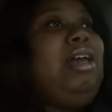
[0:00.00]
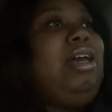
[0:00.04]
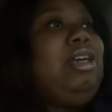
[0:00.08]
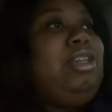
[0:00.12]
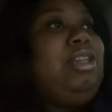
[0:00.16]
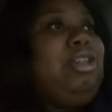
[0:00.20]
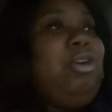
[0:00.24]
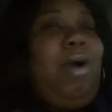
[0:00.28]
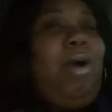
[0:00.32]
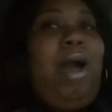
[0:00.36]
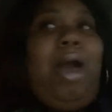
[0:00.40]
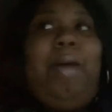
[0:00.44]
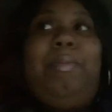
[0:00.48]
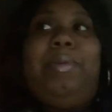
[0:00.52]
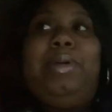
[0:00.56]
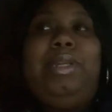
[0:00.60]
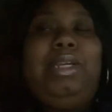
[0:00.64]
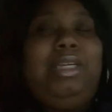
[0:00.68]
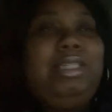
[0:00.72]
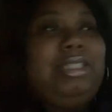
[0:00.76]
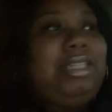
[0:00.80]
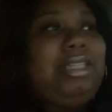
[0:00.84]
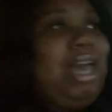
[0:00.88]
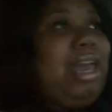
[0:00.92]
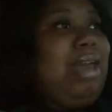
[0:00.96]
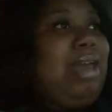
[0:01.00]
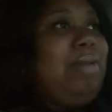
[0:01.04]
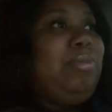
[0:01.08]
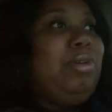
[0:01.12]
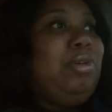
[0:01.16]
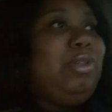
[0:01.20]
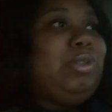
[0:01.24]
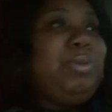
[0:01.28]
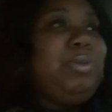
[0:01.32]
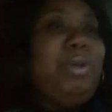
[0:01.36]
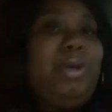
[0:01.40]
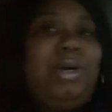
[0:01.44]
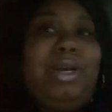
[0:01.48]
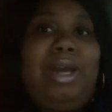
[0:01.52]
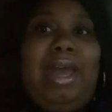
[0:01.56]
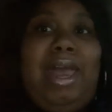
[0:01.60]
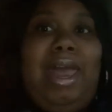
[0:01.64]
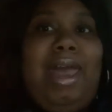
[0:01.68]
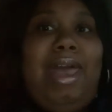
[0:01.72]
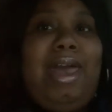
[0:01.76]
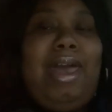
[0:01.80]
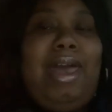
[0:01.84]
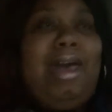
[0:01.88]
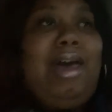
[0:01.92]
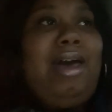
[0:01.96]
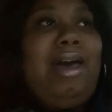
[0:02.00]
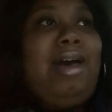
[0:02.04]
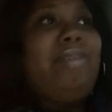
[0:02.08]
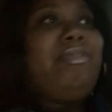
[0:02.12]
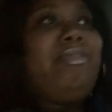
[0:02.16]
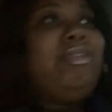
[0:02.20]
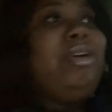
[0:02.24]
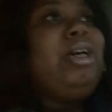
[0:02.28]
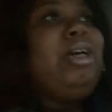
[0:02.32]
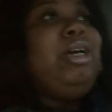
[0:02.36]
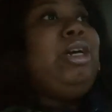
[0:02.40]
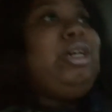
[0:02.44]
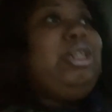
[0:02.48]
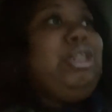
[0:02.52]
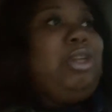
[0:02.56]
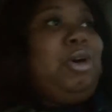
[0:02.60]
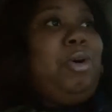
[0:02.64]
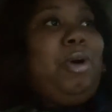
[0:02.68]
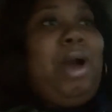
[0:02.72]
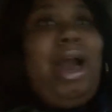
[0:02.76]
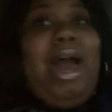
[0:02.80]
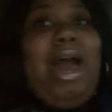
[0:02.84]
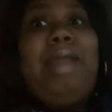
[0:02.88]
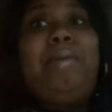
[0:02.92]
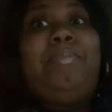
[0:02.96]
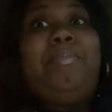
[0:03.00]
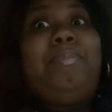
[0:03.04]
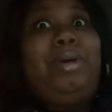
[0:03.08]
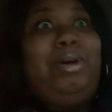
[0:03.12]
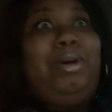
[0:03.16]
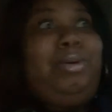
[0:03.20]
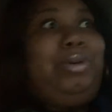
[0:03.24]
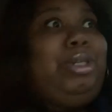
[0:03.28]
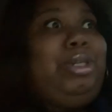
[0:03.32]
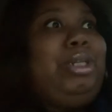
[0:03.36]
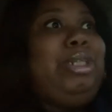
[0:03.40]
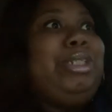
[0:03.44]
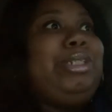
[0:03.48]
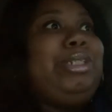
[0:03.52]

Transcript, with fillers: know how many tables we're gonna have, know how the building is